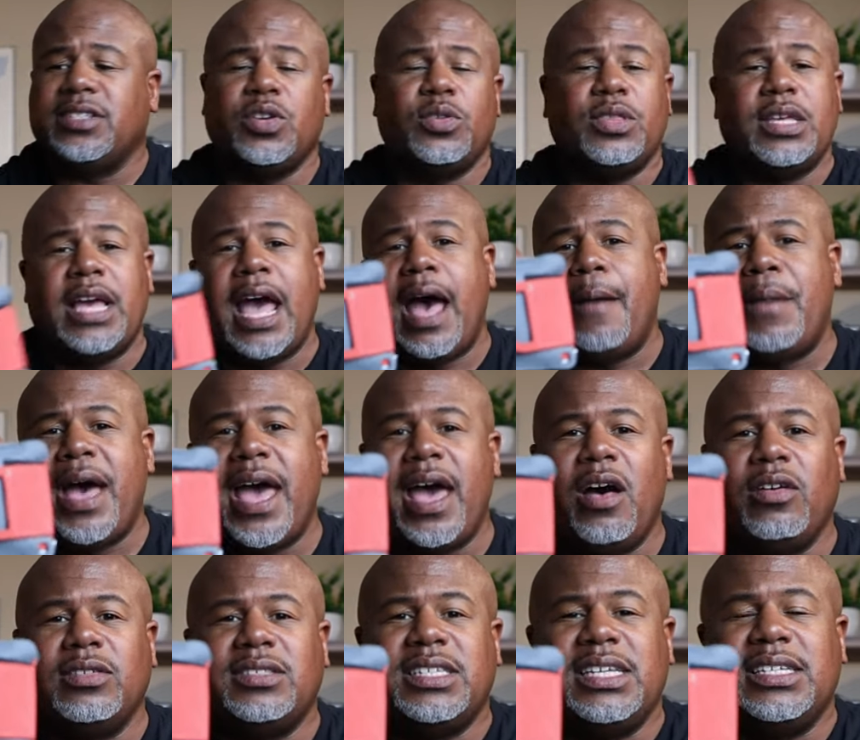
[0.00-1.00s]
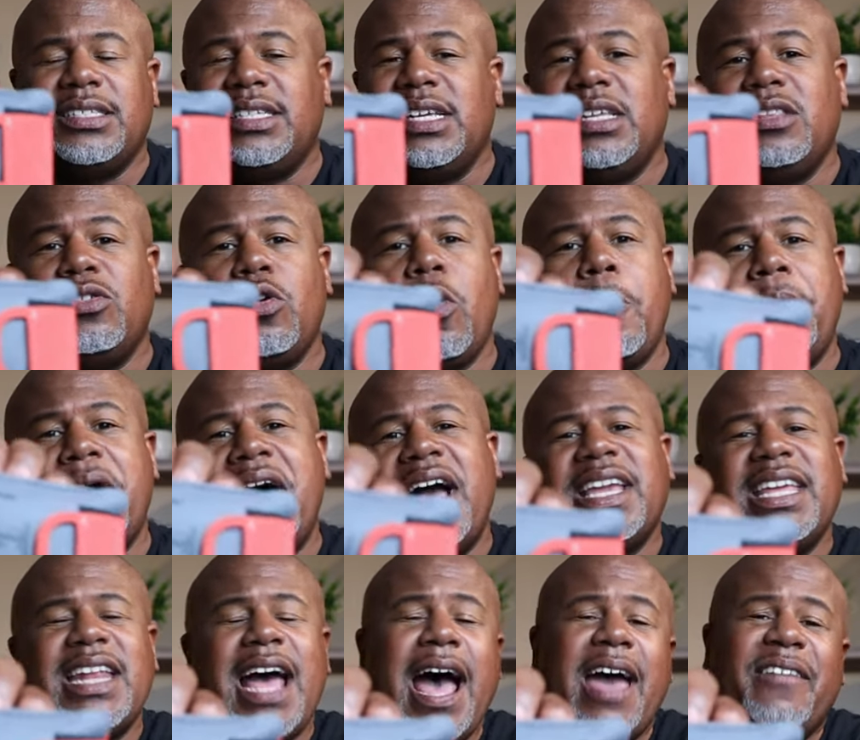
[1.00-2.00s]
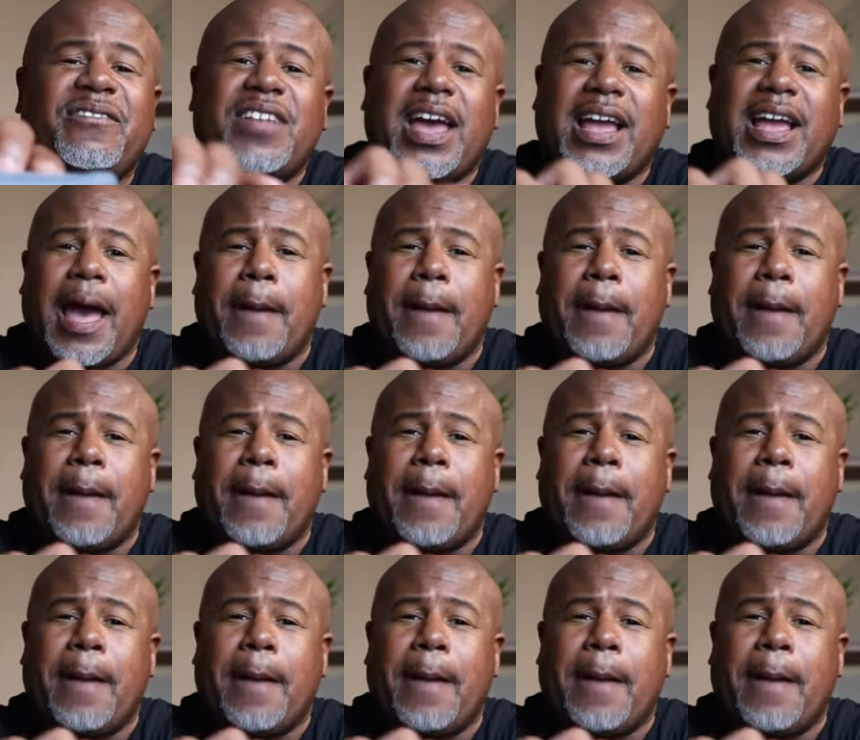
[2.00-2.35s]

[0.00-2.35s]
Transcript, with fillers: So they have my LTC little pocket IFAK.